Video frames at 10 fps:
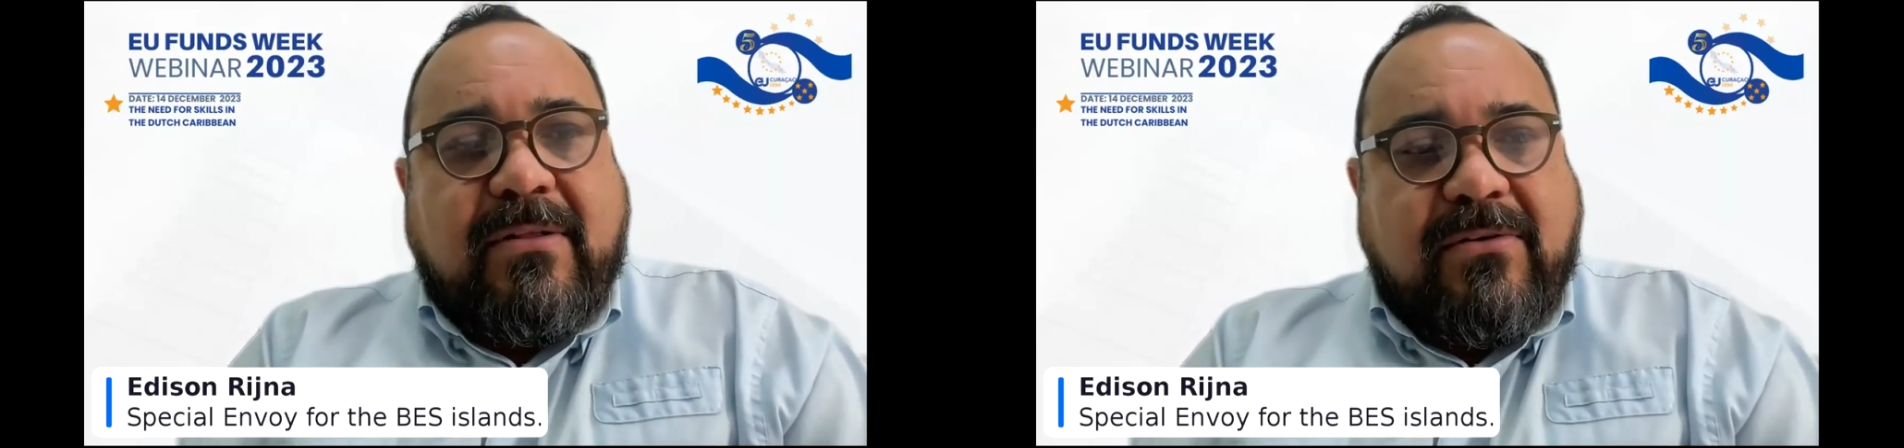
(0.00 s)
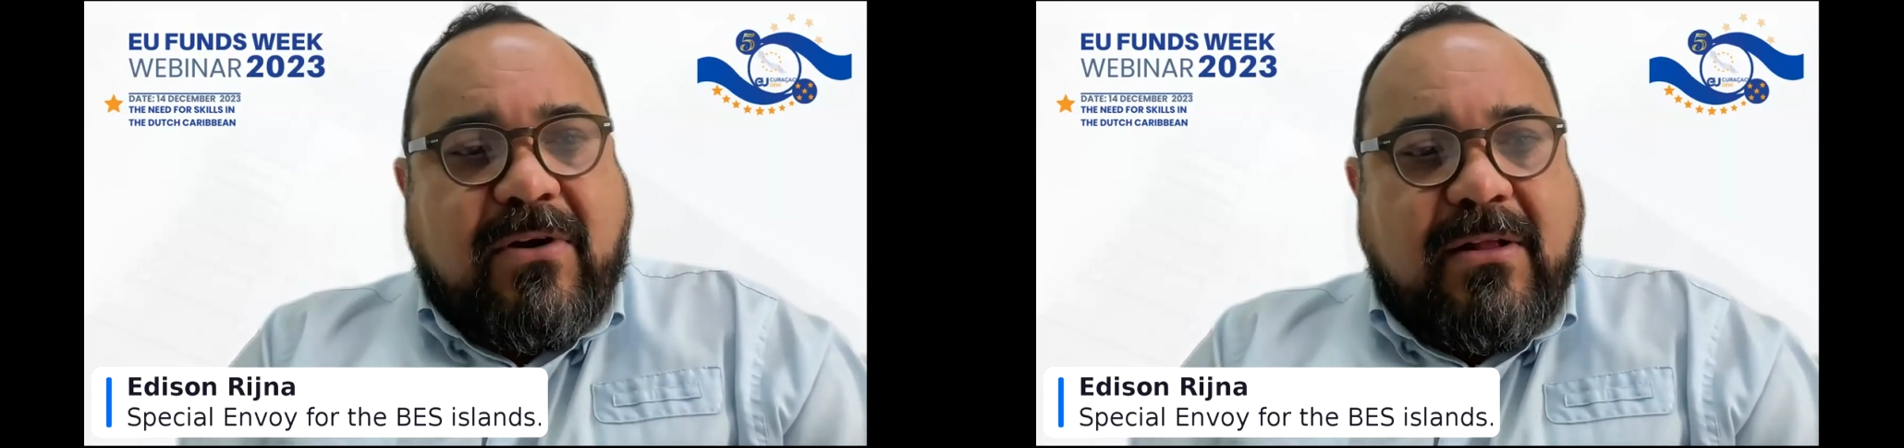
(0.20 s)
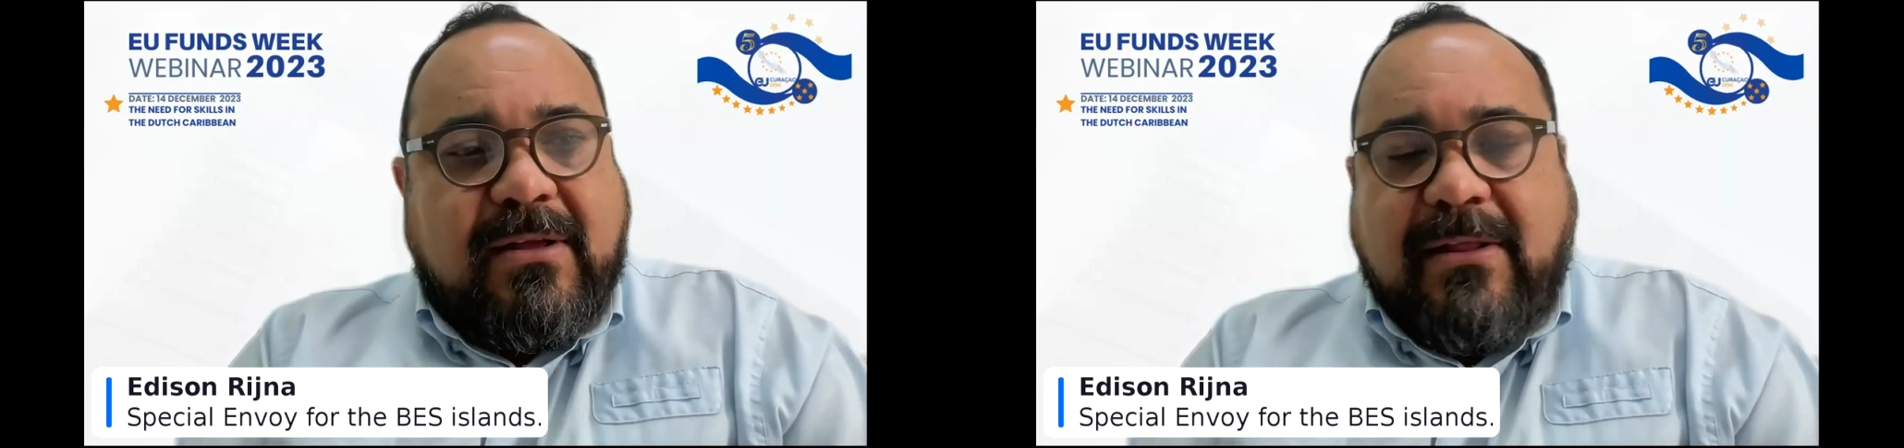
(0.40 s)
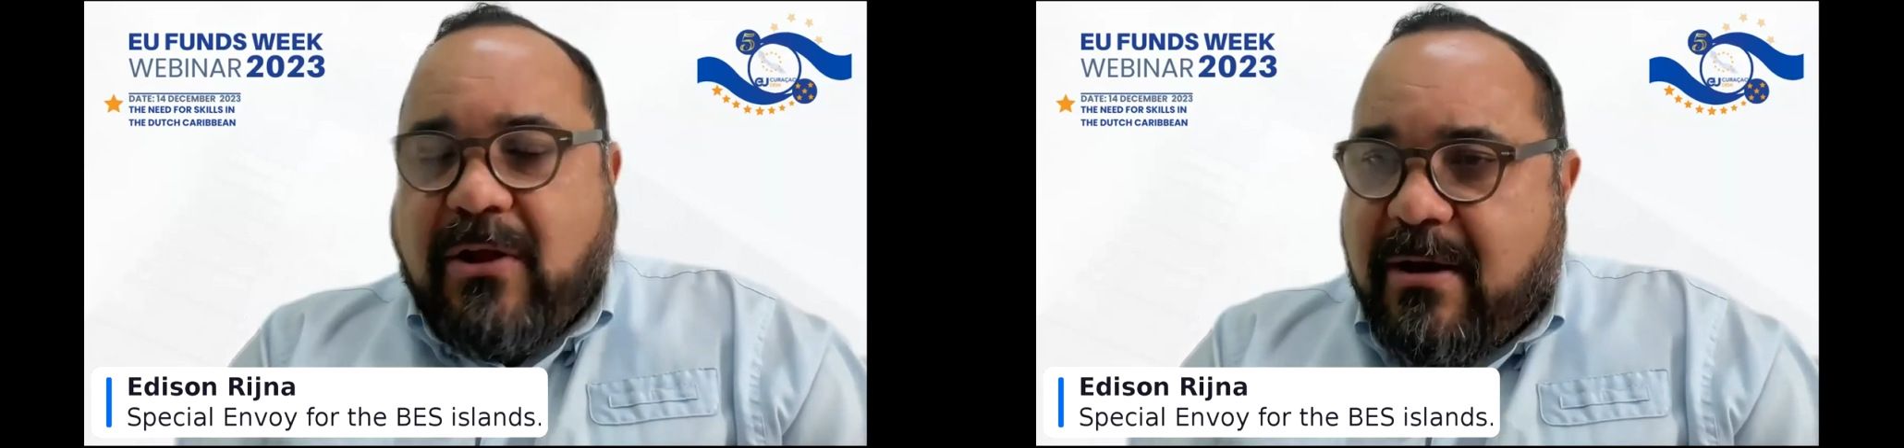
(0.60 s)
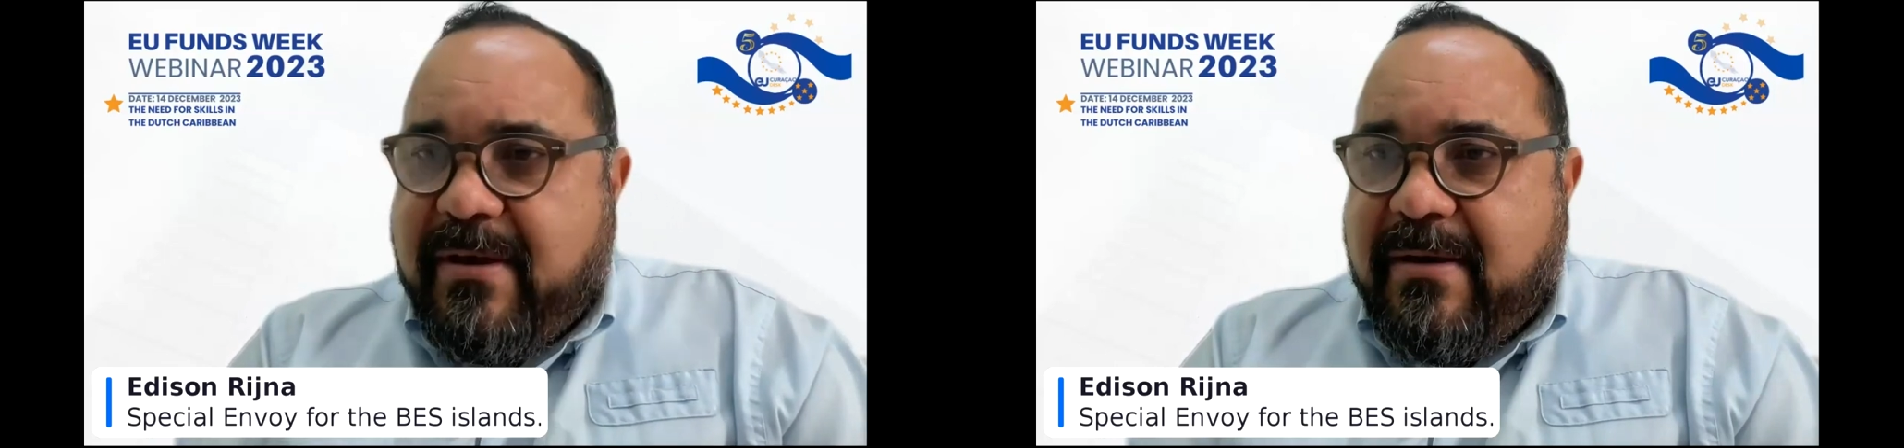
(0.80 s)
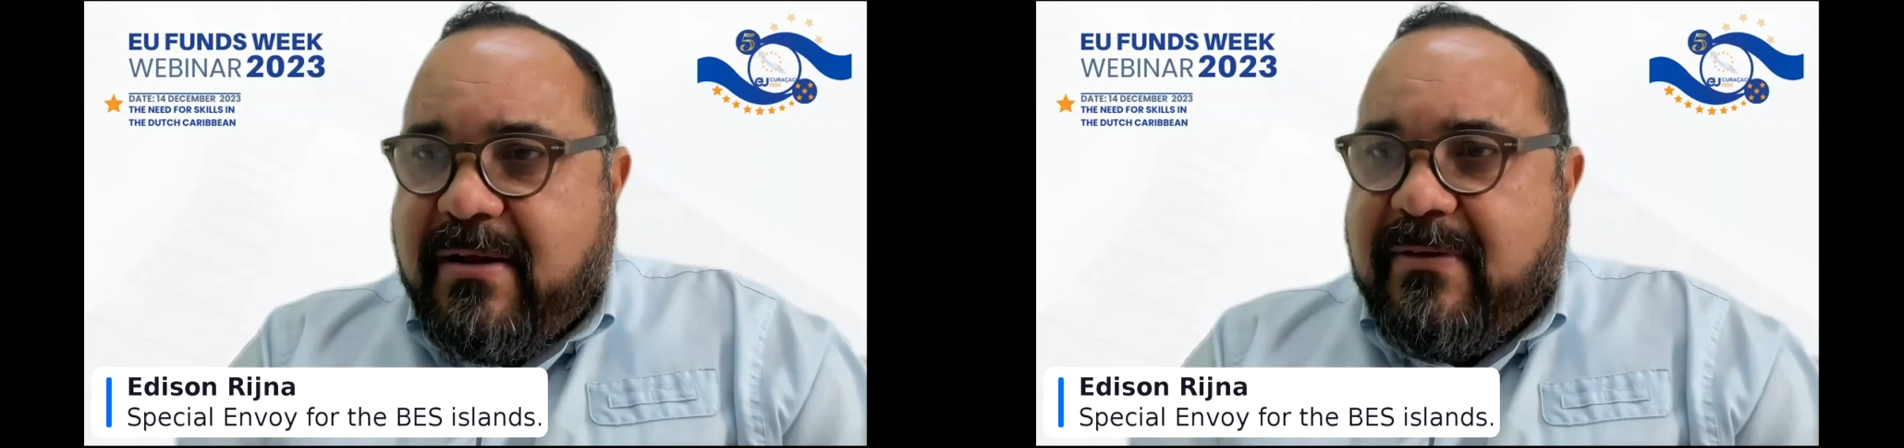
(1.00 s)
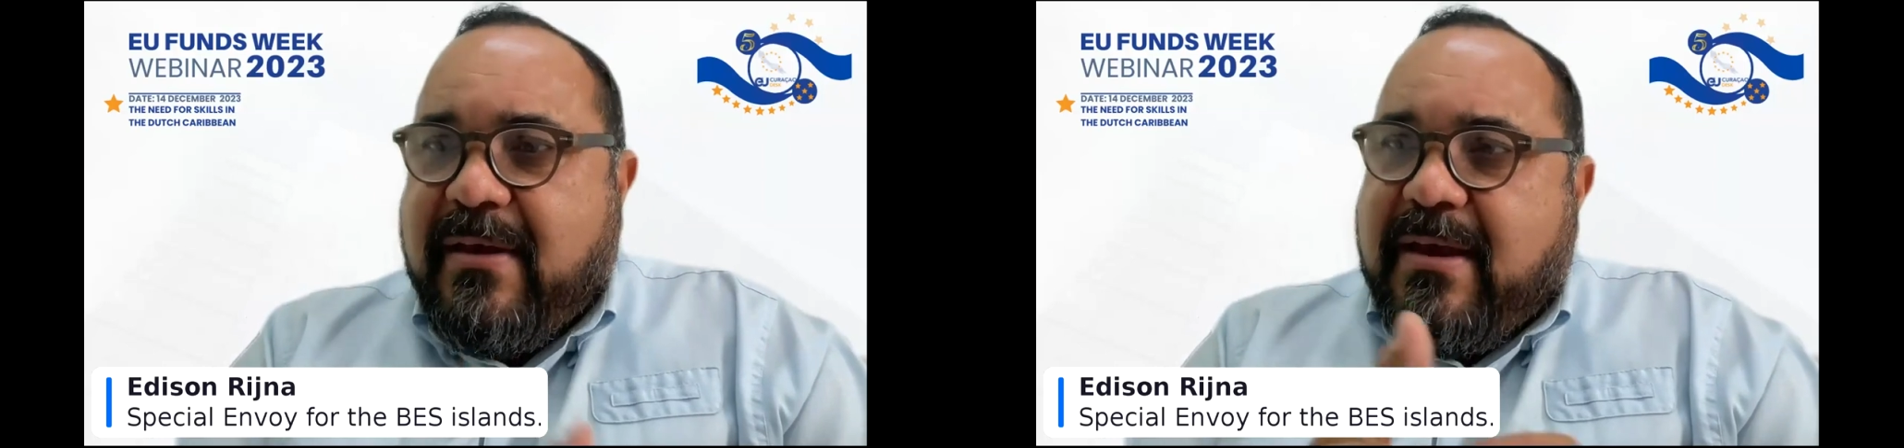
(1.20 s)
want to call it lobby, but